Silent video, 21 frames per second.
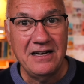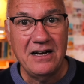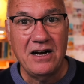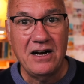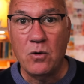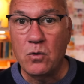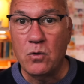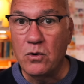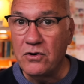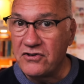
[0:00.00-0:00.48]
A
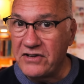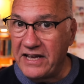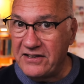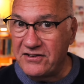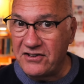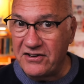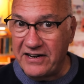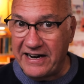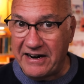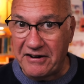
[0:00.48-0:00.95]
worst case
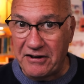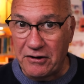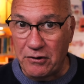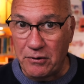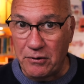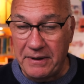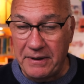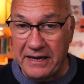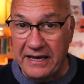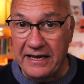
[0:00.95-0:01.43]
scenario will
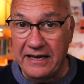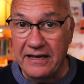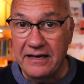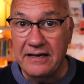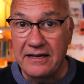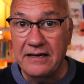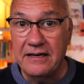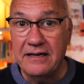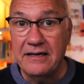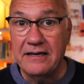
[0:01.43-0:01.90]
be
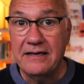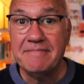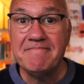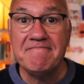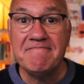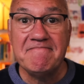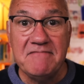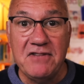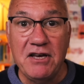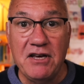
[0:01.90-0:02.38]

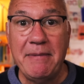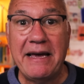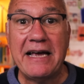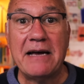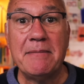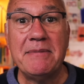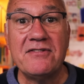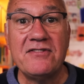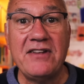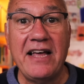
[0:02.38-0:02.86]
you make a
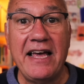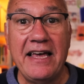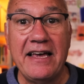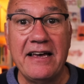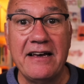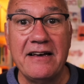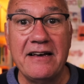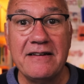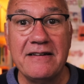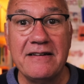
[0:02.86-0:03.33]

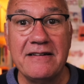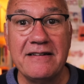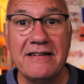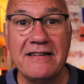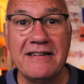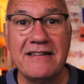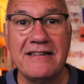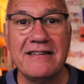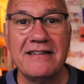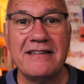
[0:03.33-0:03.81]
mistake.
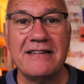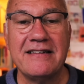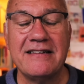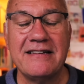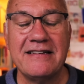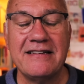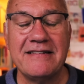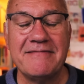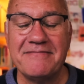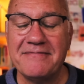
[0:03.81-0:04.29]

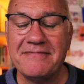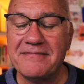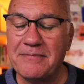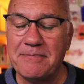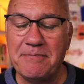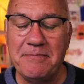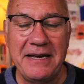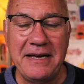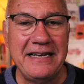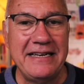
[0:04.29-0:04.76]

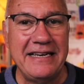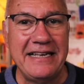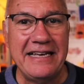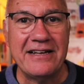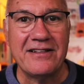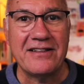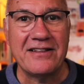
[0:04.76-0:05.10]
Big deal.